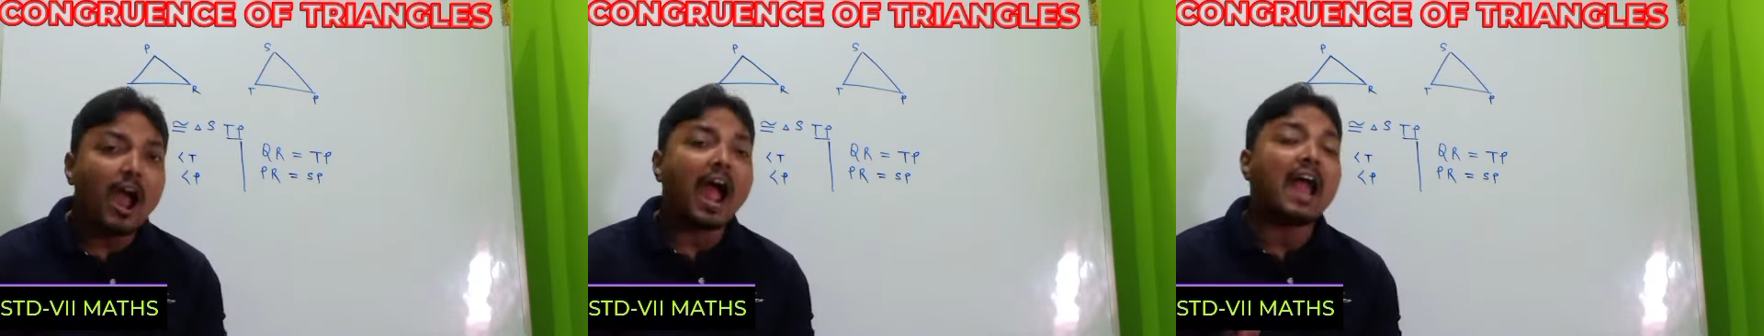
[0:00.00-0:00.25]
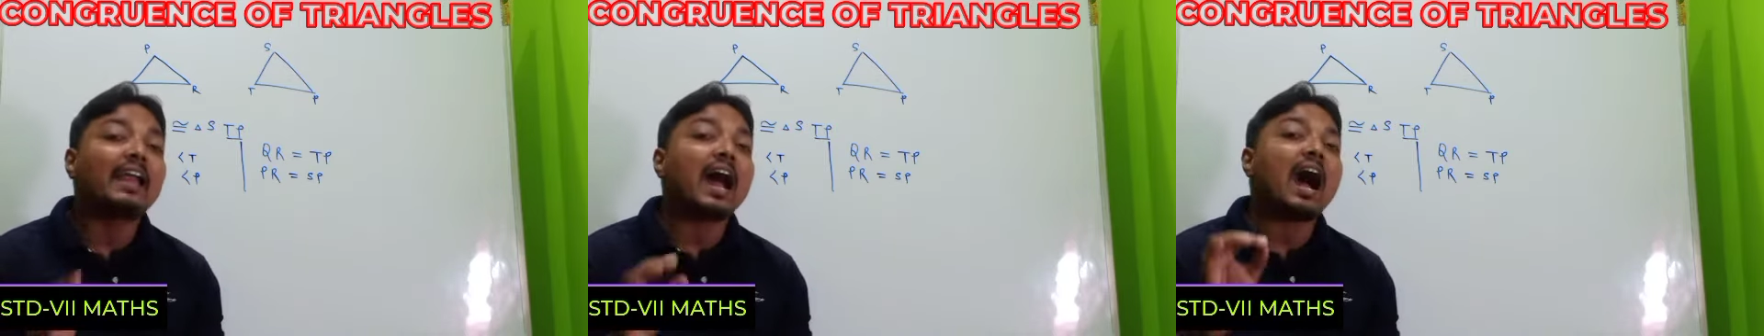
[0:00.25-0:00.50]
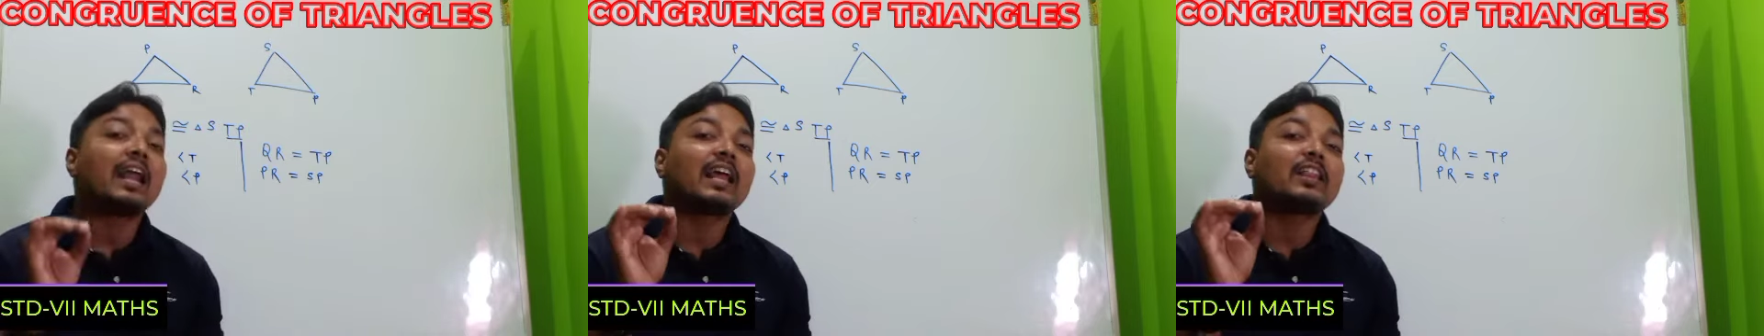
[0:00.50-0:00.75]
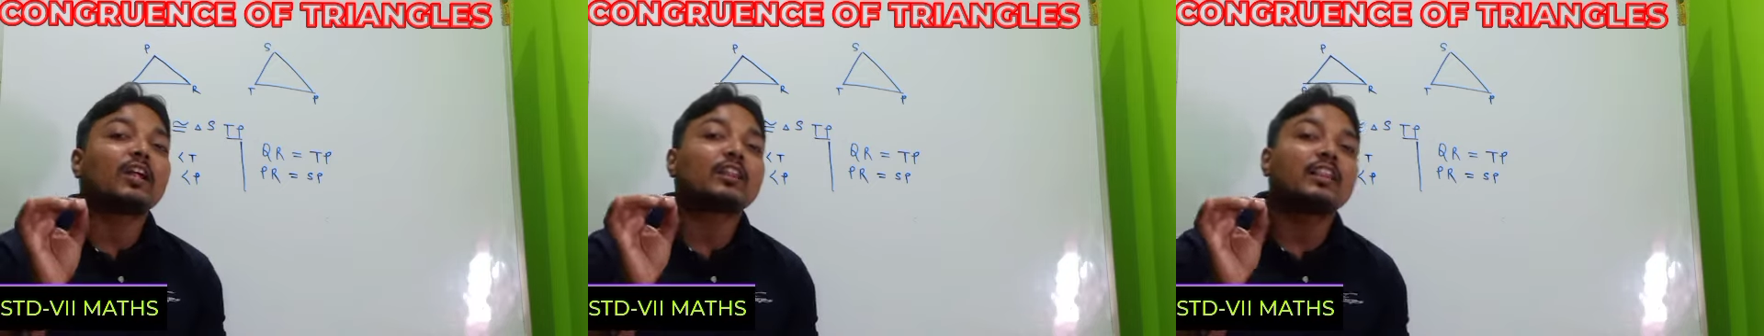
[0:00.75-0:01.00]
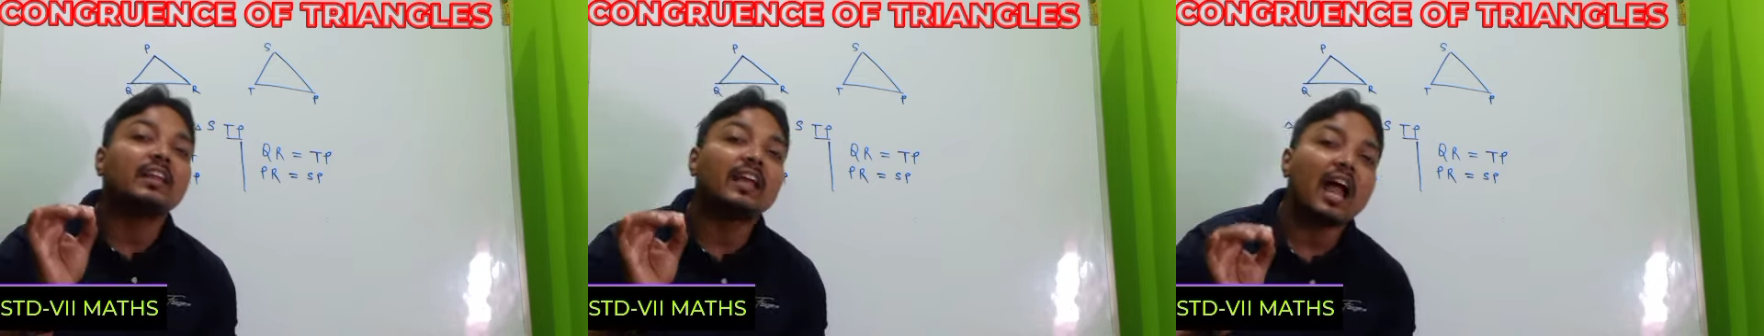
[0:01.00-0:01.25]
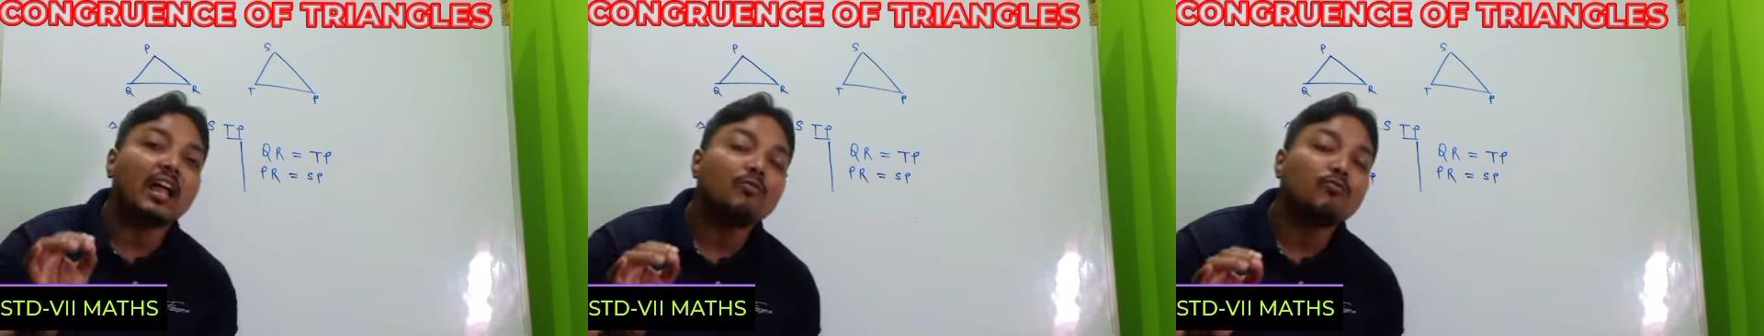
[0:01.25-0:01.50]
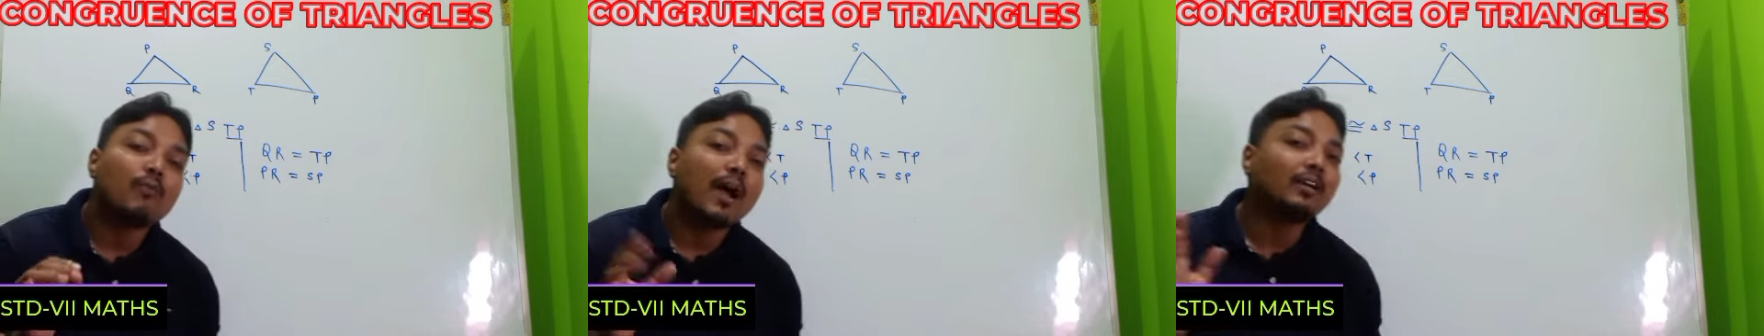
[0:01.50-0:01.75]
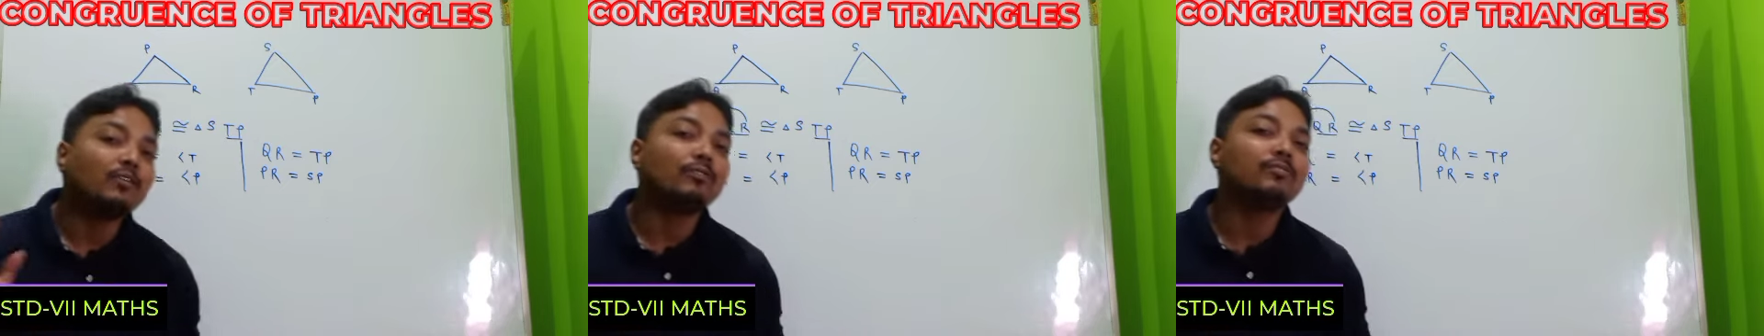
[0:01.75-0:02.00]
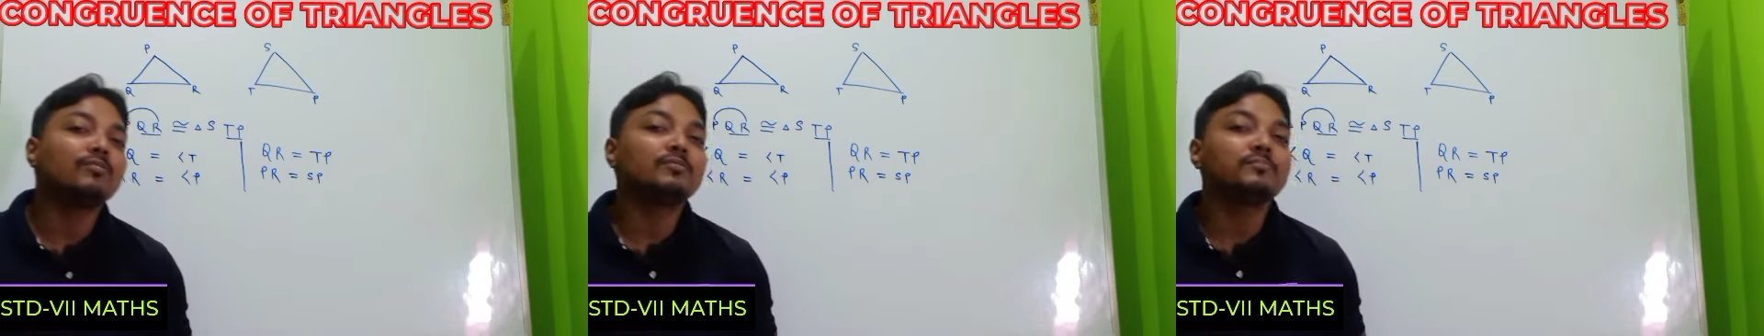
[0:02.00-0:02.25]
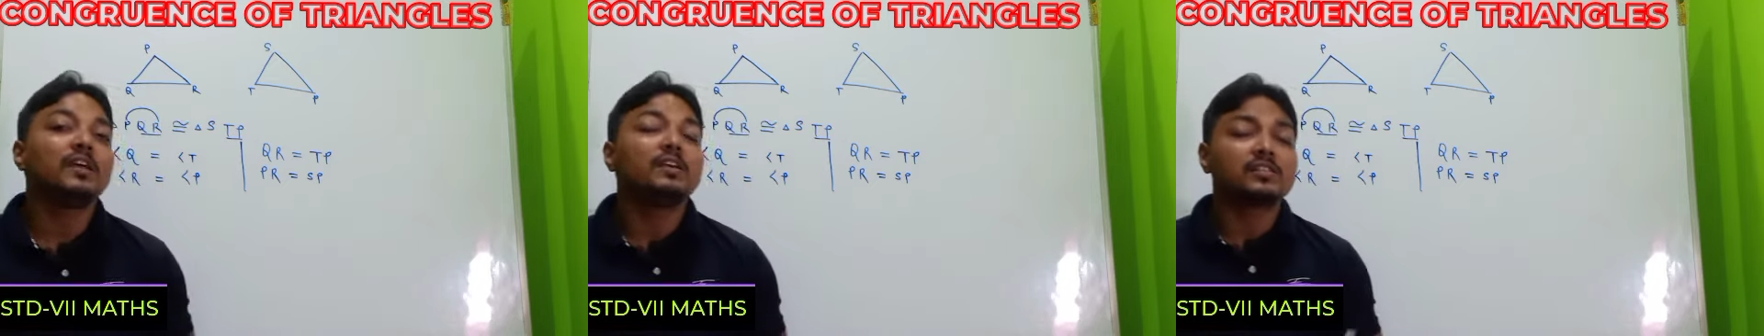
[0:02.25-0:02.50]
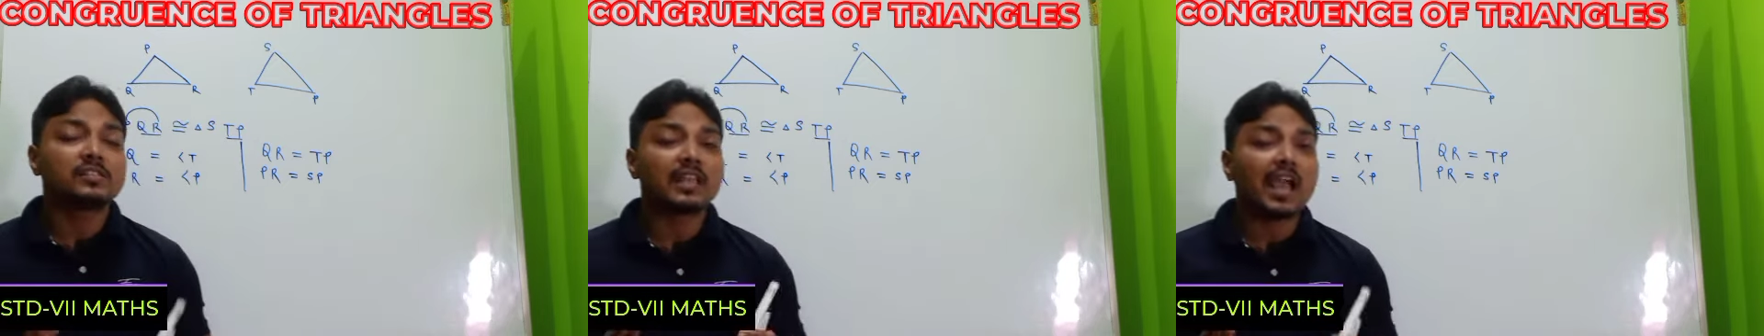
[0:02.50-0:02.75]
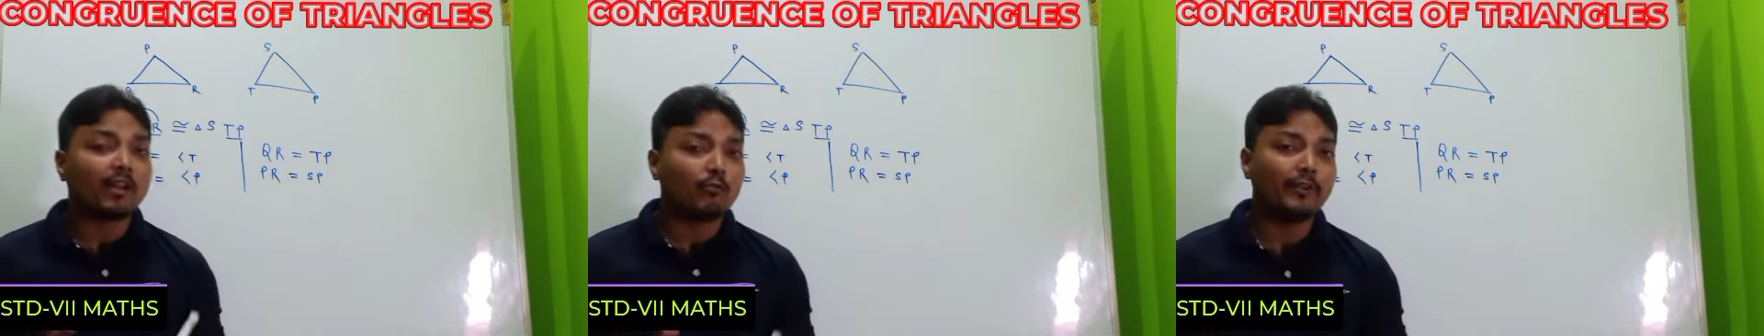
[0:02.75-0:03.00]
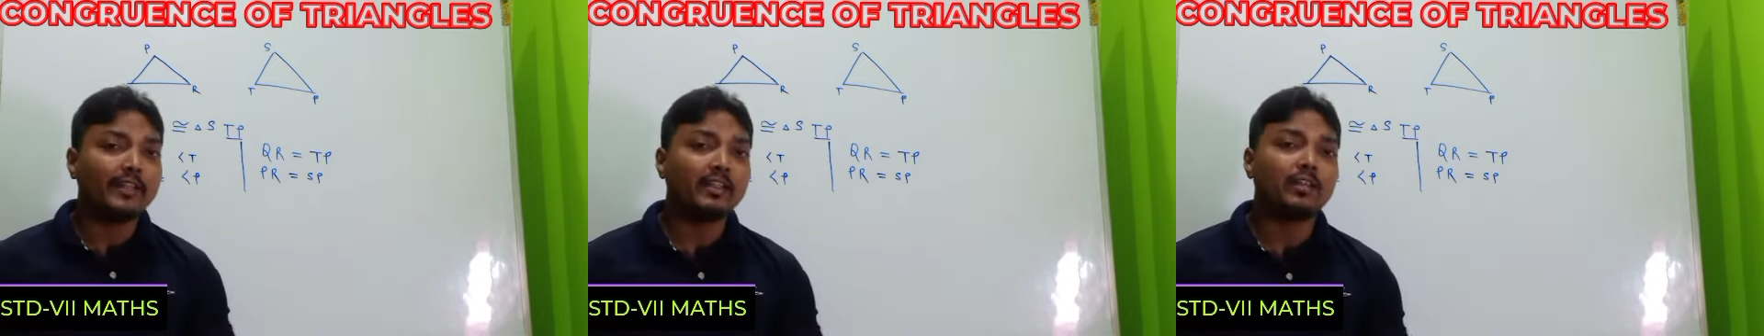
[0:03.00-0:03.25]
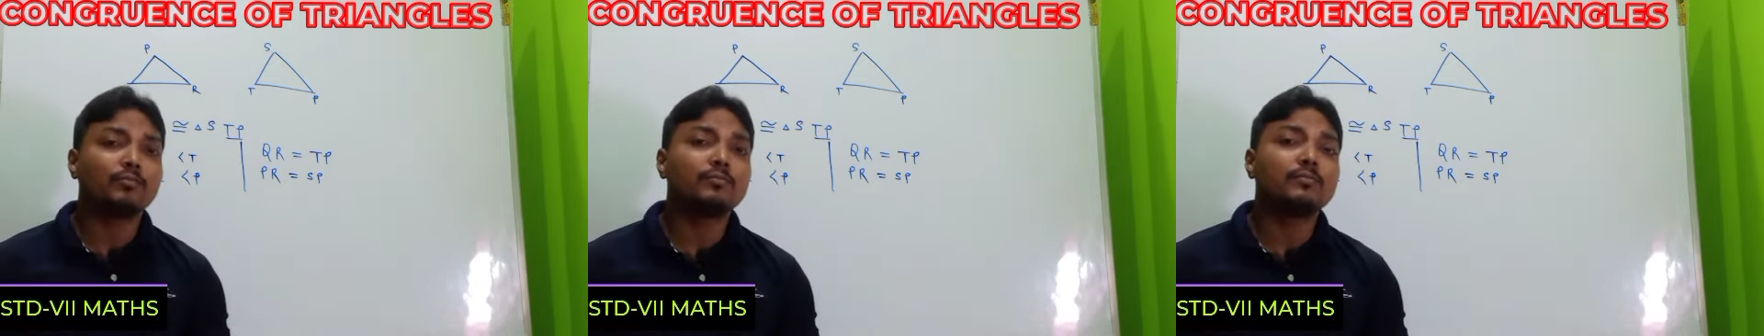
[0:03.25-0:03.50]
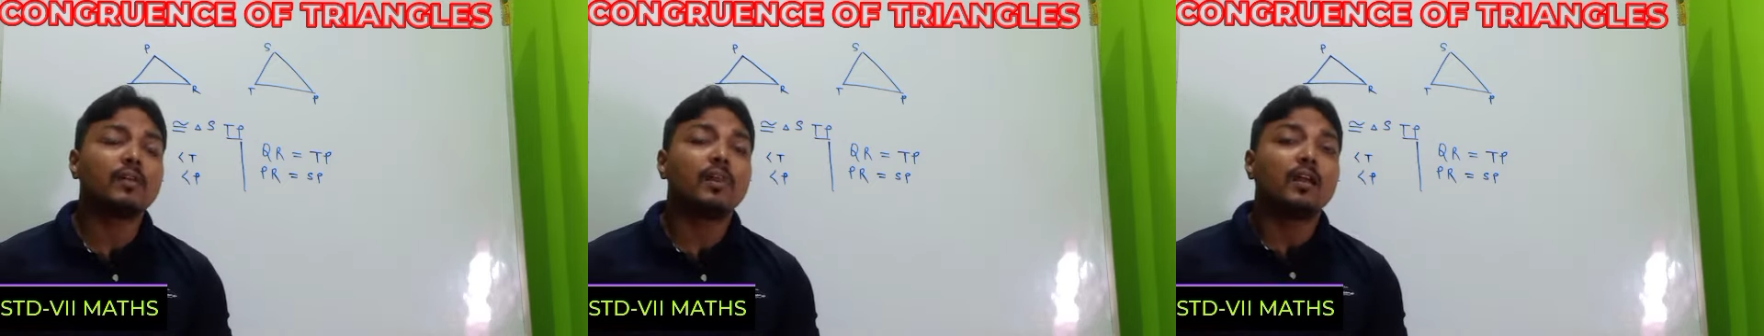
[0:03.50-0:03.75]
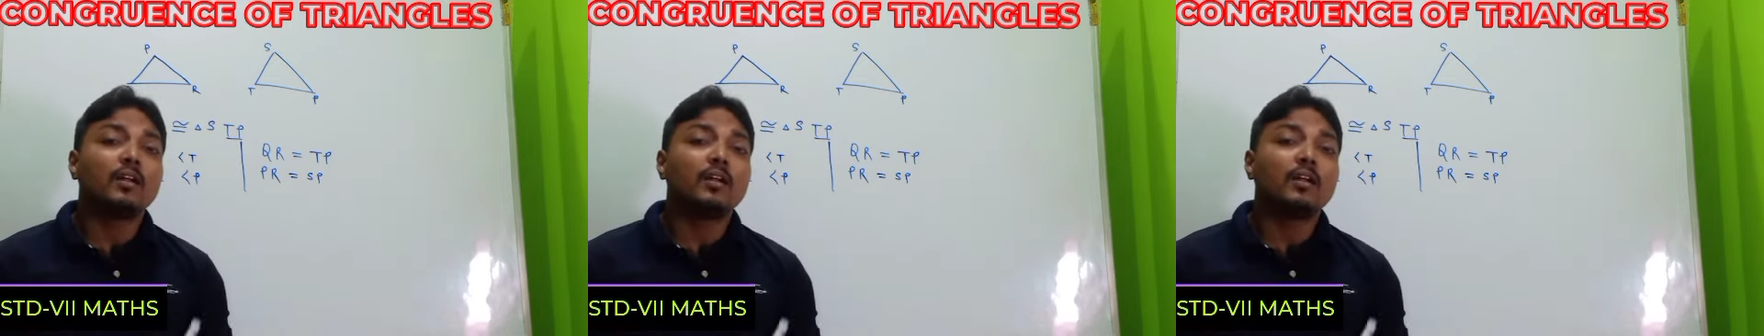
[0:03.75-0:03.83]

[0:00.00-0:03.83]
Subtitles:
And another thing I want to share with you.